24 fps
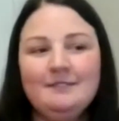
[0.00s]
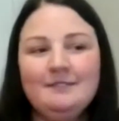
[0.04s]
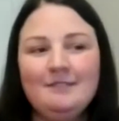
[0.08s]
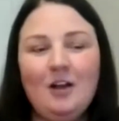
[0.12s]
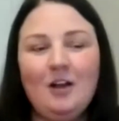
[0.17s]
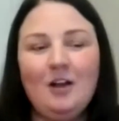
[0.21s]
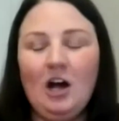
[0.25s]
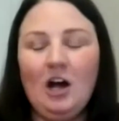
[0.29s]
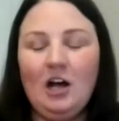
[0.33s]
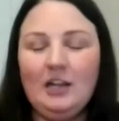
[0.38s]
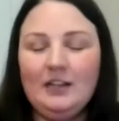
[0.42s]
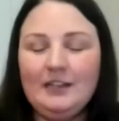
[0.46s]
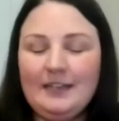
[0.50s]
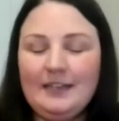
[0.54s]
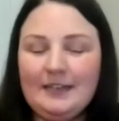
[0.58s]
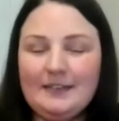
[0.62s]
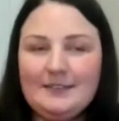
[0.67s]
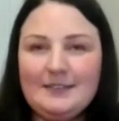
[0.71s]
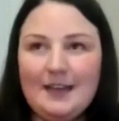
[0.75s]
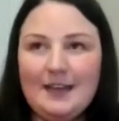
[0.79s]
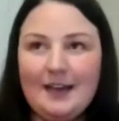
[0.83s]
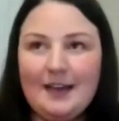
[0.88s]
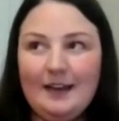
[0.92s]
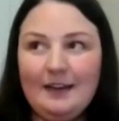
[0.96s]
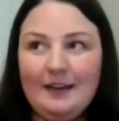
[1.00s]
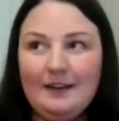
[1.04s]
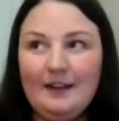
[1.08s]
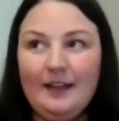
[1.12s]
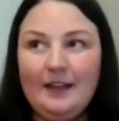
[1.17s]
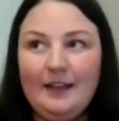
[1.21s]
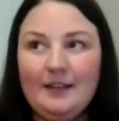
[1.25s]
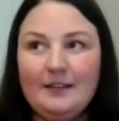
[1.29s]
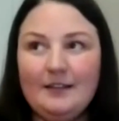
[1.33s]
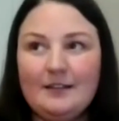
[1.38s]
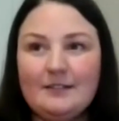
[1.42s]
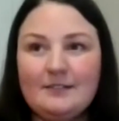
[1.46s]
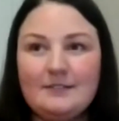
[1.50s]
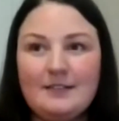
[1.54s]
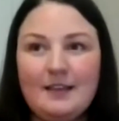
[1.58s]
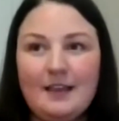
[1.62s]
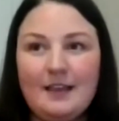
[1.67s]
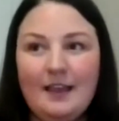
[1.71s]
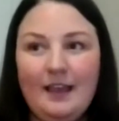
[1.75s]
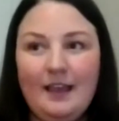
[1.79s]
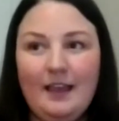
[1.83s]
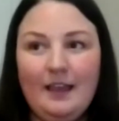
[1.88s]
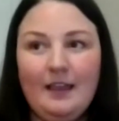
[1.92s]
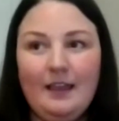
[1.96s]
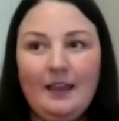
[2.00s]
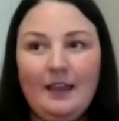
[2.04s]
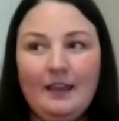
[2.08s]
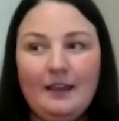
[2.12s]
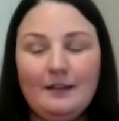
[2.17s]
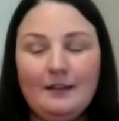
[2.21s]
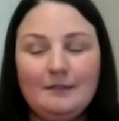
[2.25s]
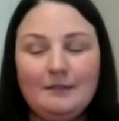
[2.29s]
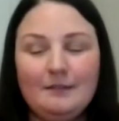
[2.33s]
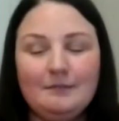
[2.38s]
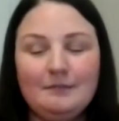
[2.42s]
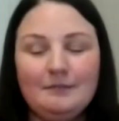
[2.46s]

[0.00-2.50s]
Ollie and Dud is